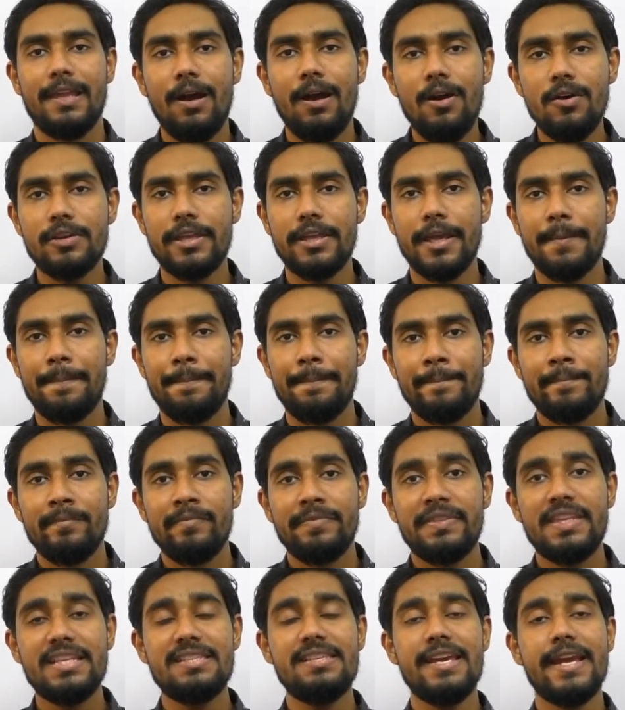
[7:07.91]
Okay.
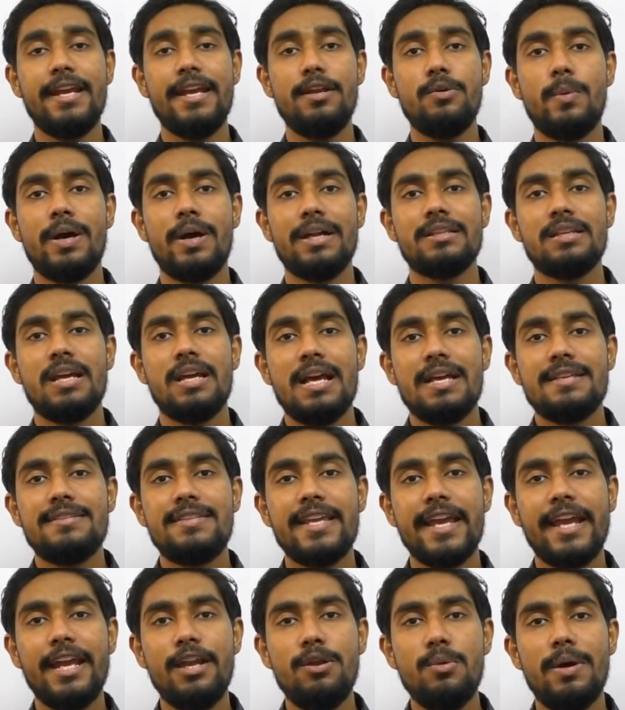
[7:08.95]
The second
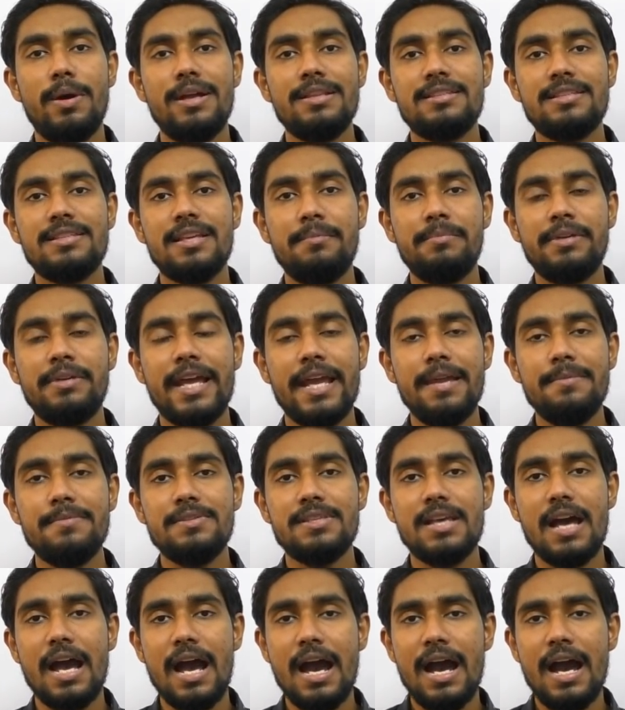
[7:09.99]
one
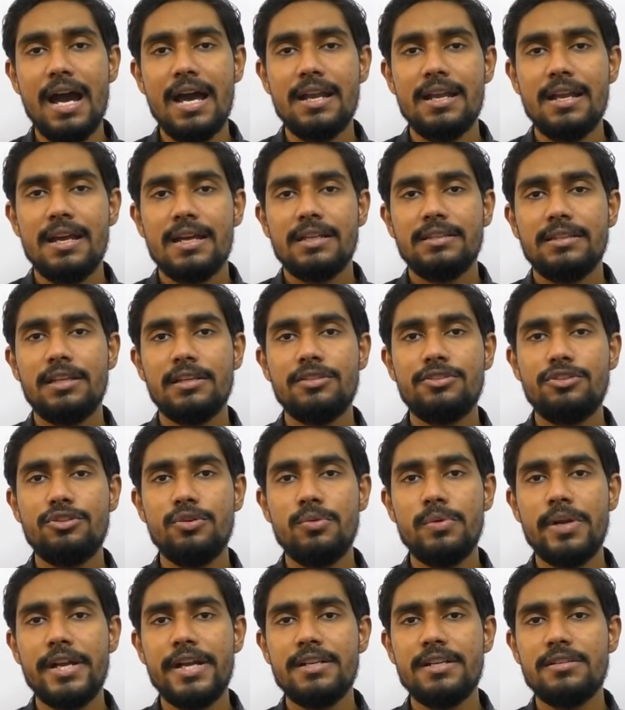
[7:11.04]
sometimes are the
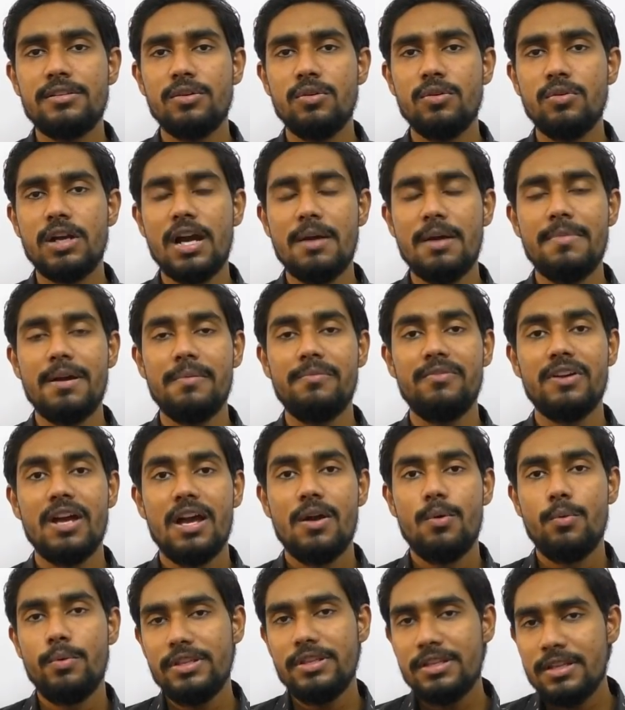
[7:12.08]
students who come up
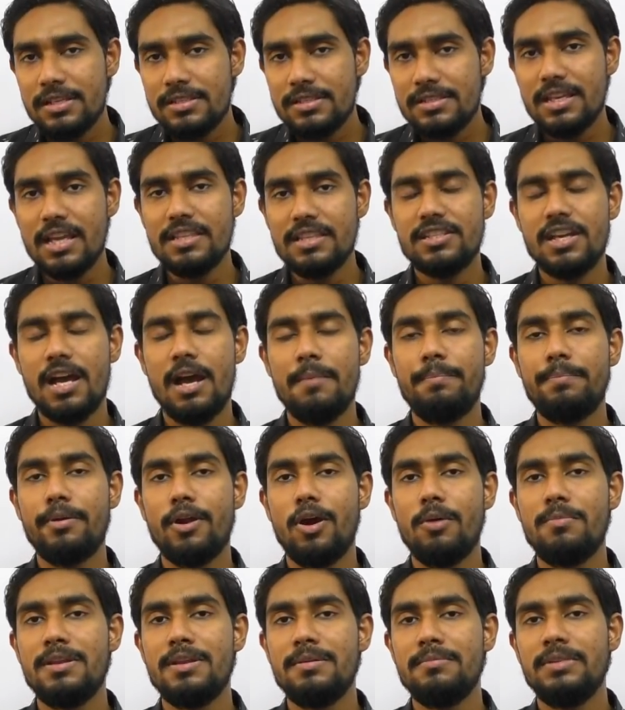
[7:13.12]
with such a
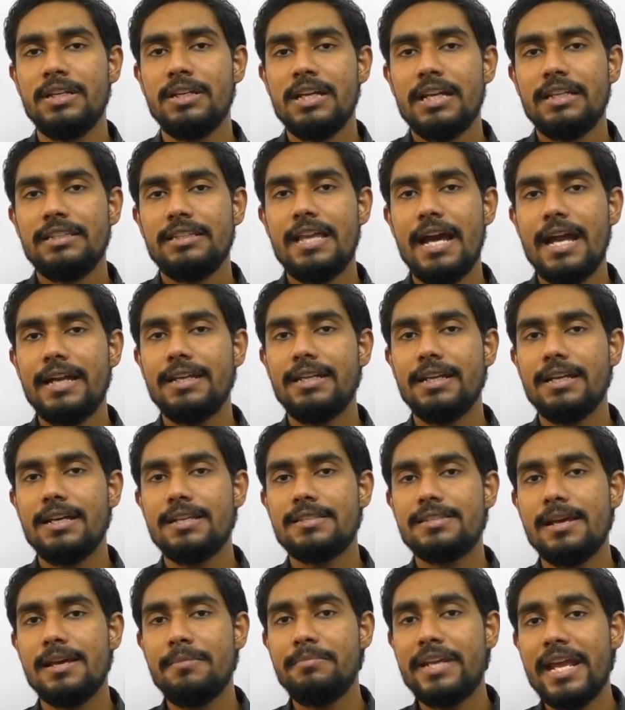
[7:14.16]
problem that
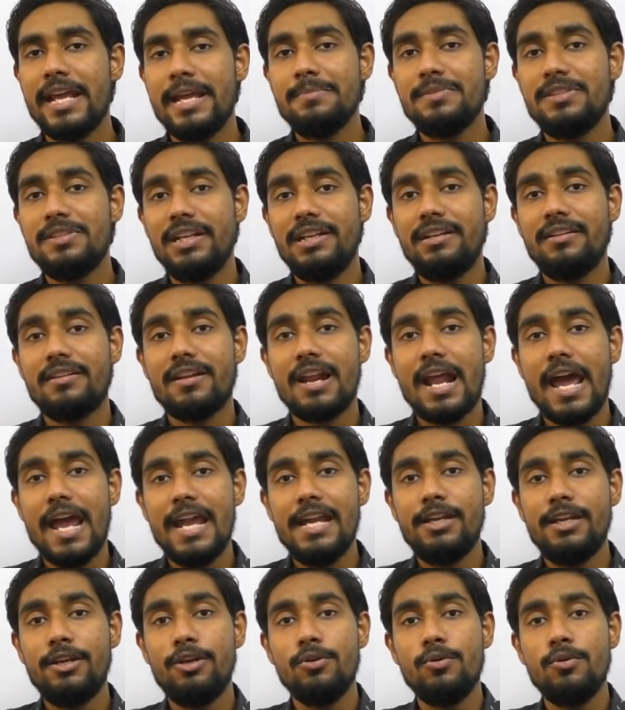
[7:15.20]
sometimes they
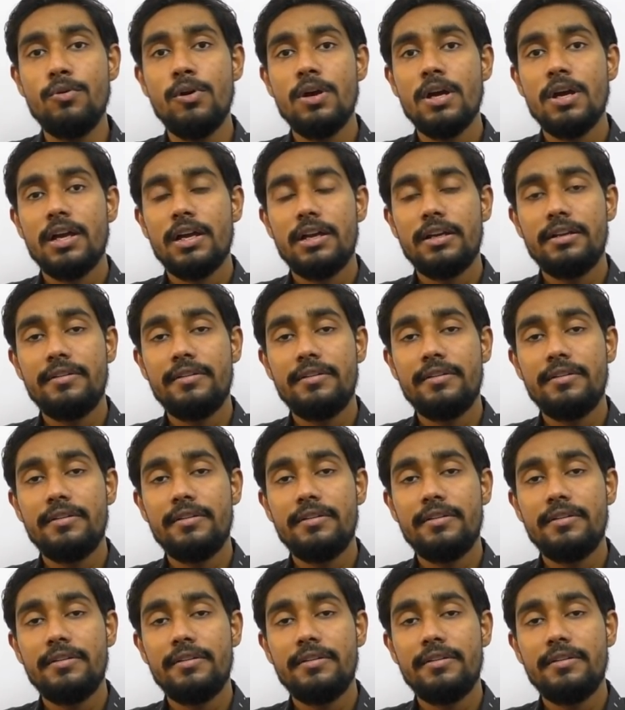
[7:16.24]
try to